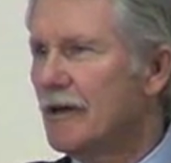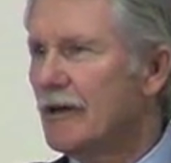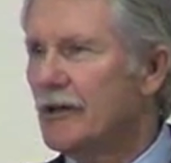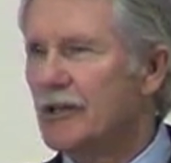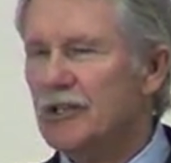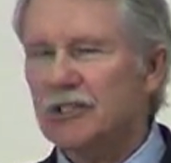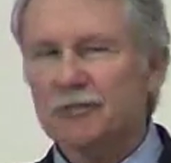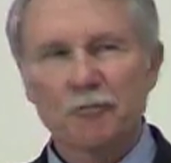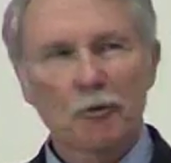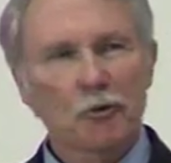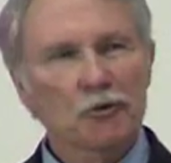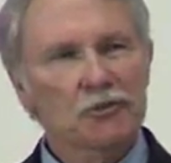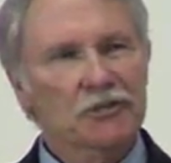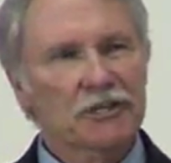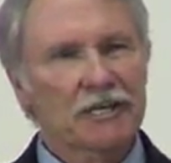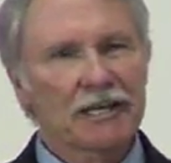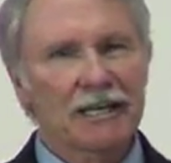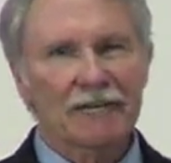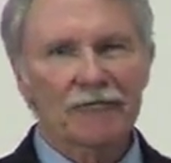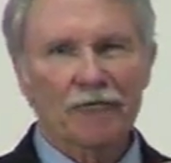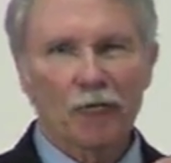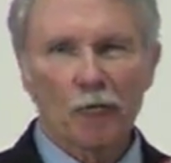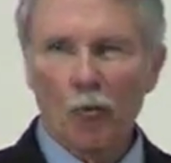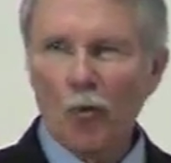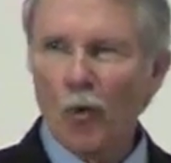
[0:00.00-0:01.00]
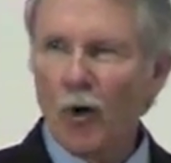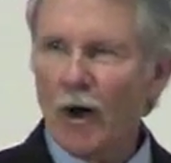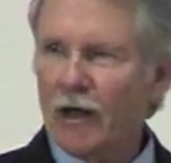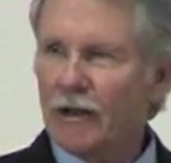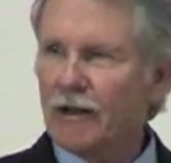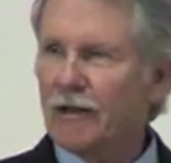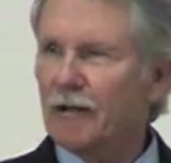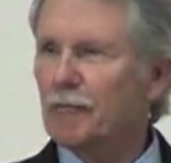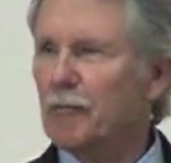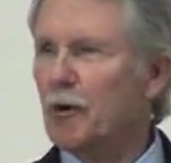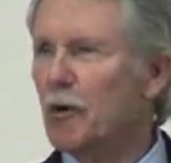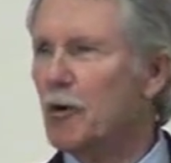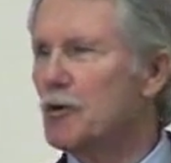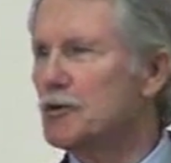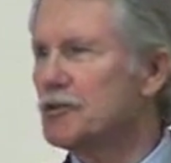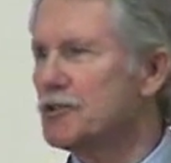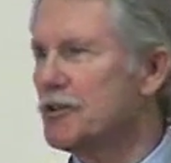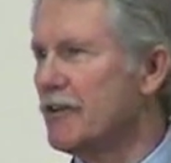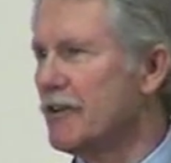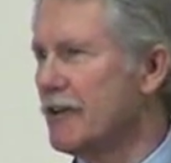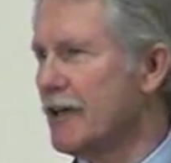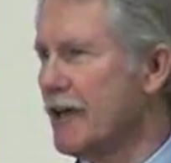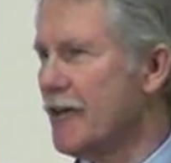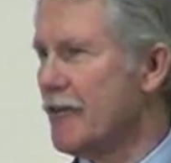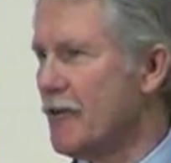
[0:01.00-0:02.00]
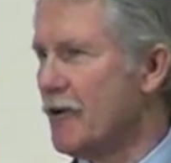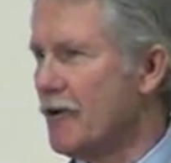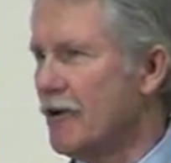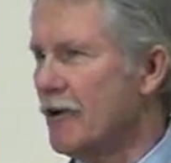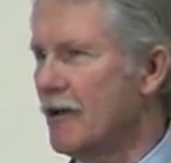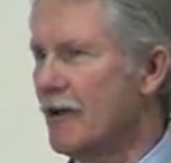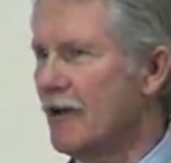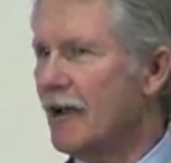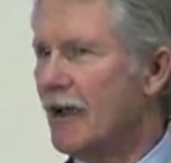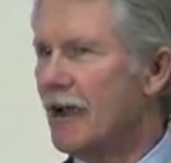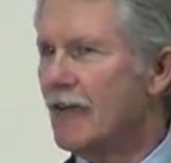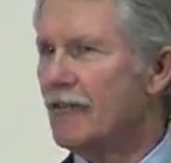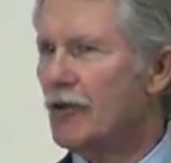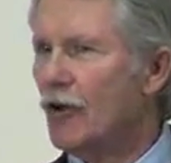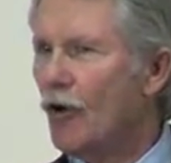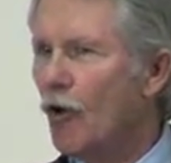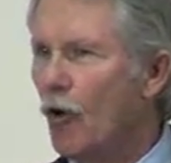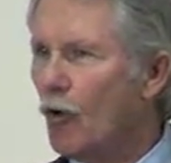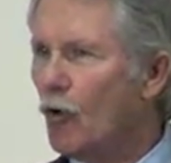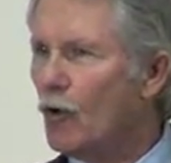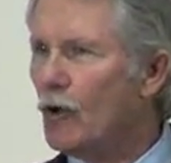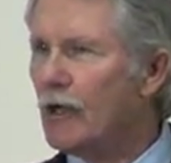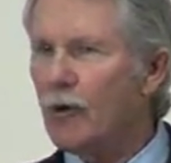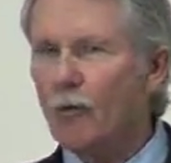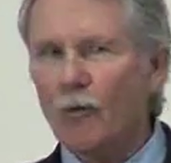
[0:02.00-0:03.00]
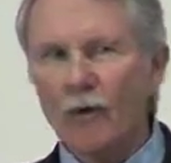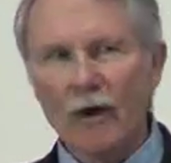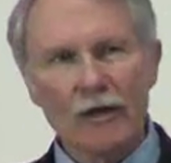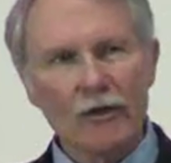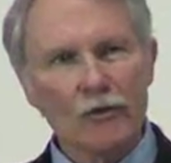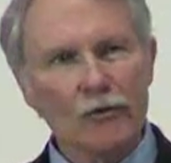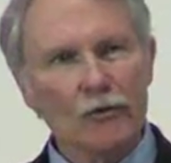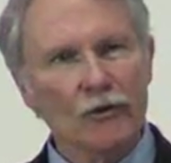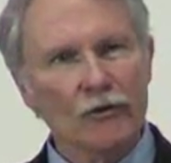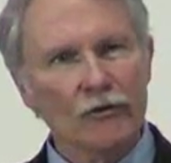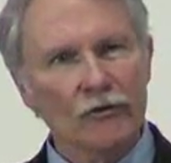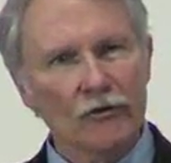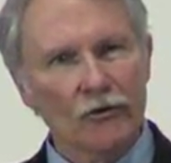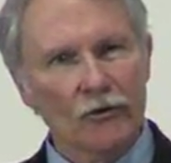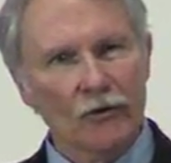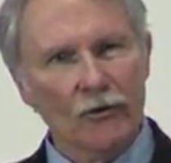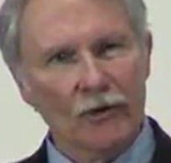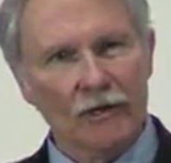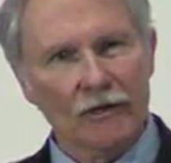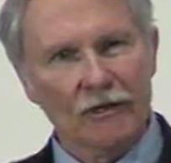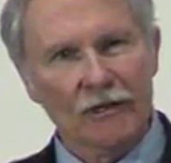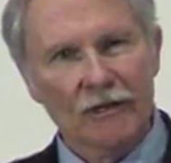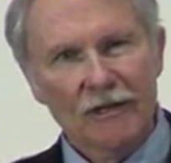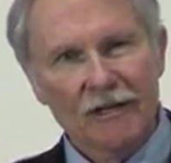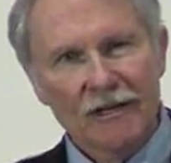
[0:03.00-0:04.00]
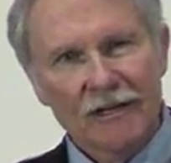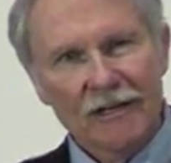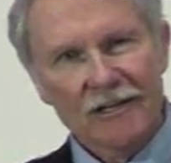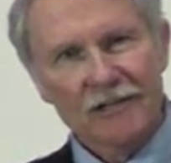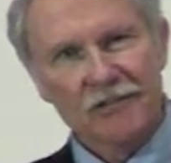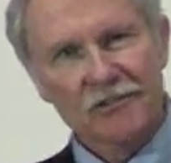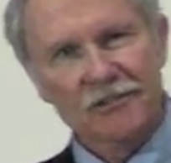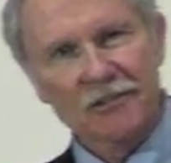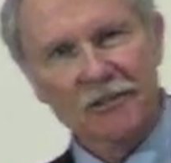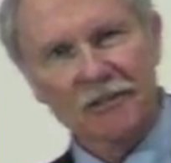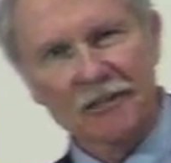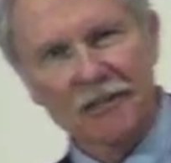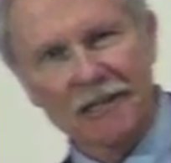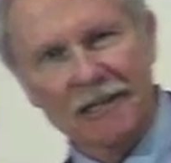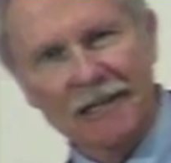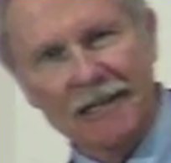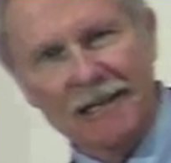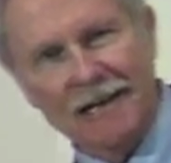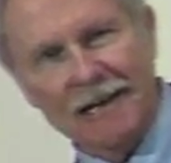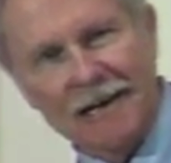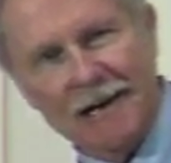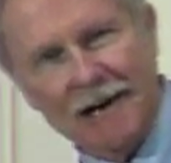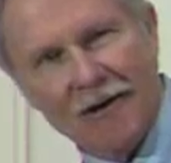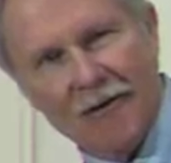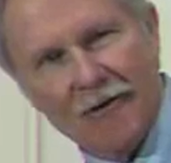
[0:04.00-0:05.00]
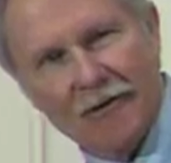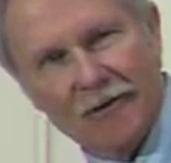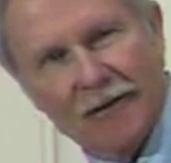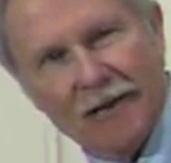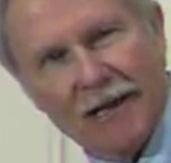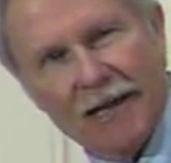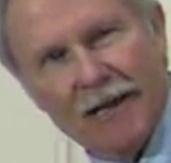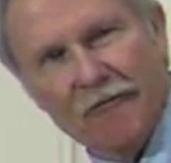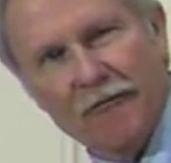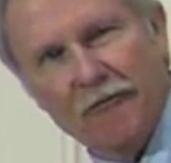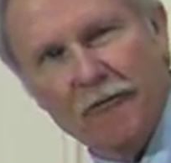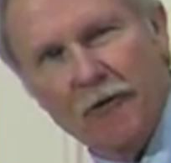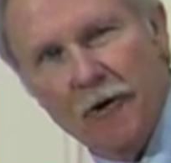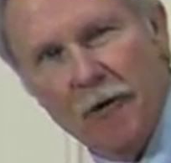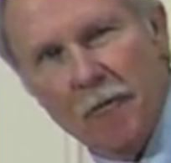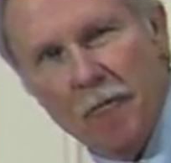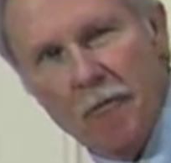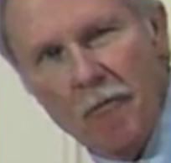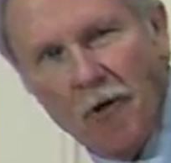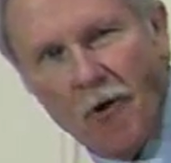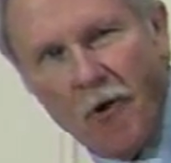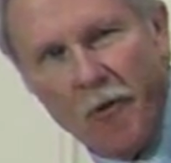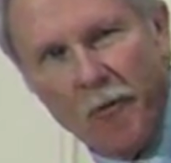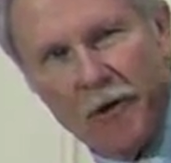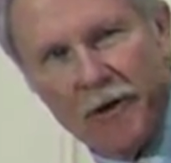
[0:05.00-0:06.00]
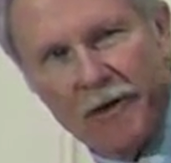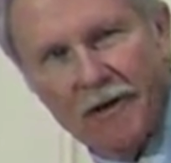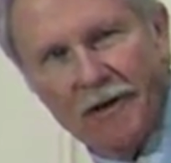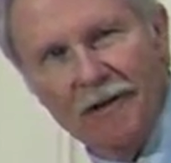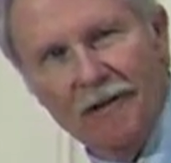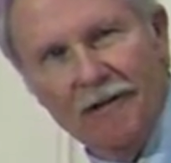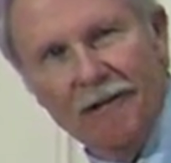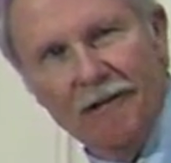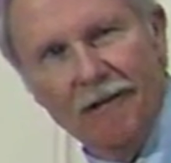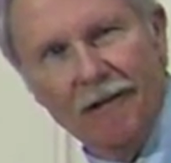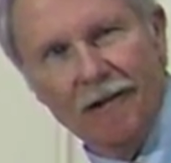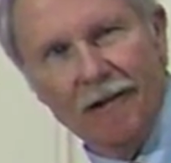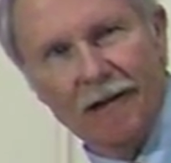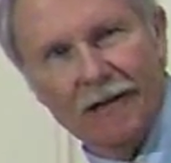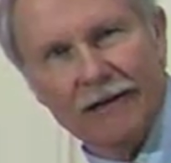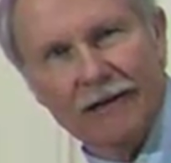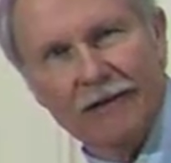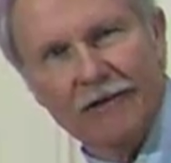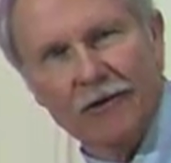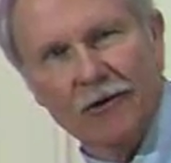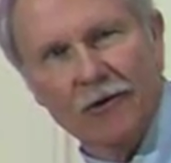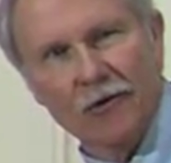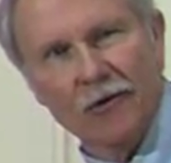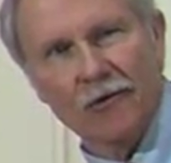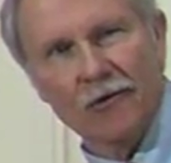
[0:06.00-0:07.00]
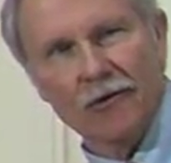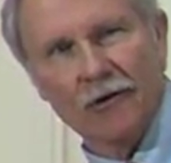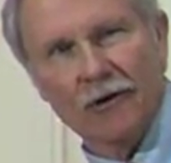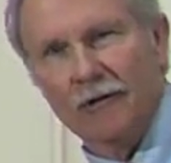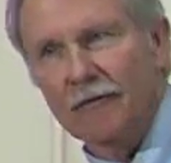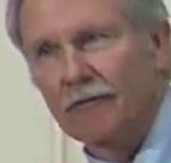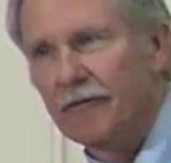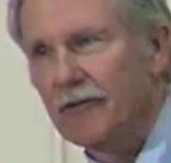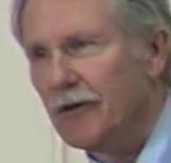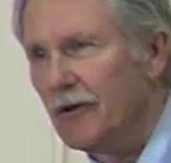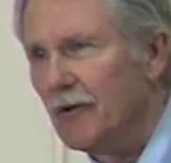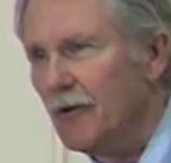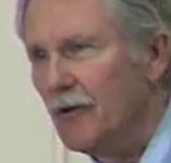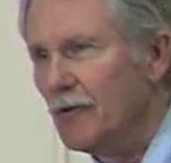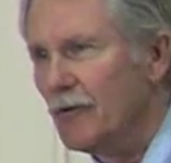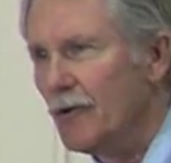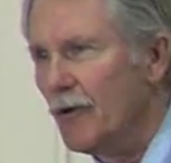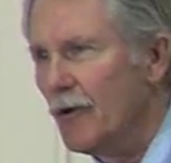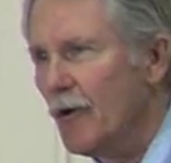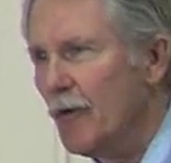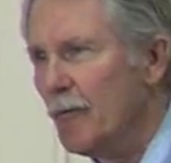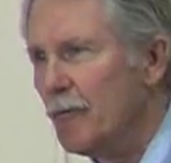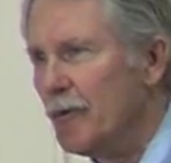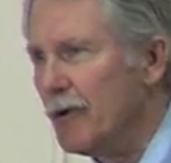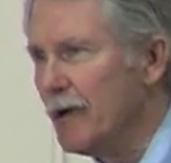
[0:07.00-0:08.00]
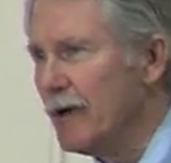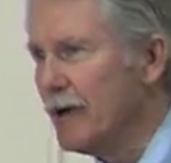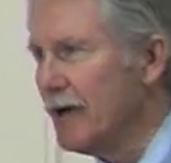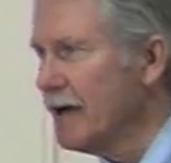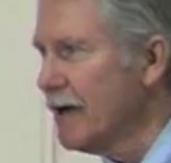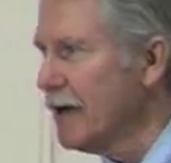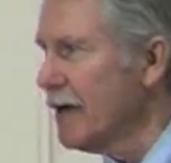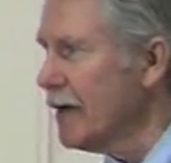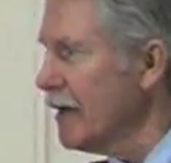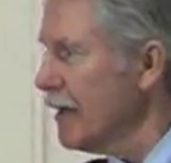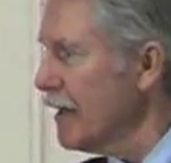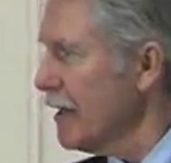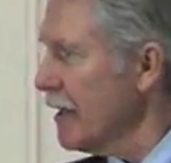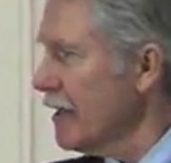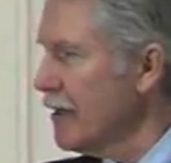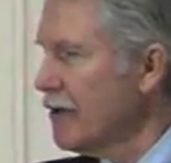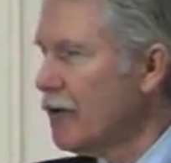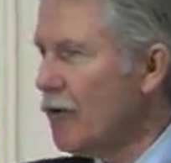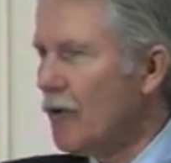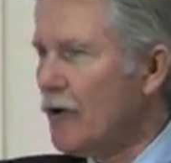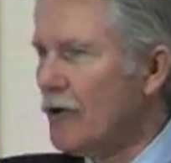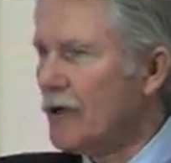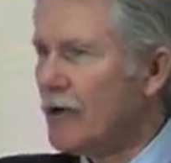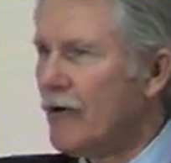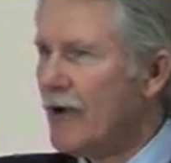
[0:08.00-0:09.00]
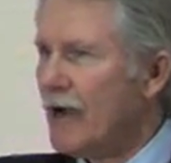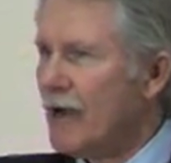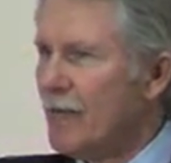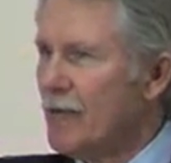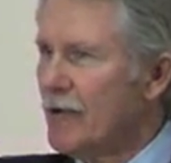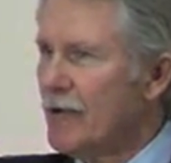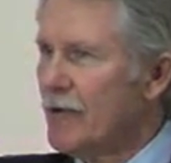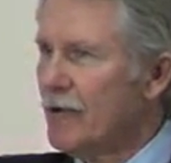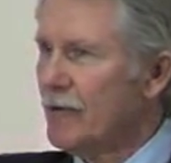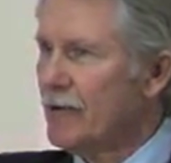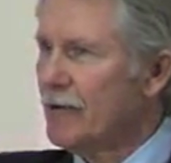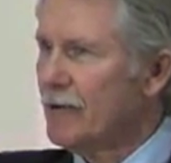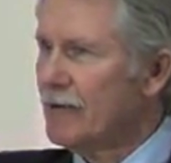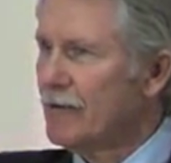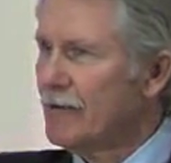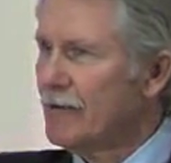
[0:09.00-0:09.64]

You're supposed to get from one post to the other. And the only way you can do it is to lean out and for a moment let go of the old rope in order to grab the new one.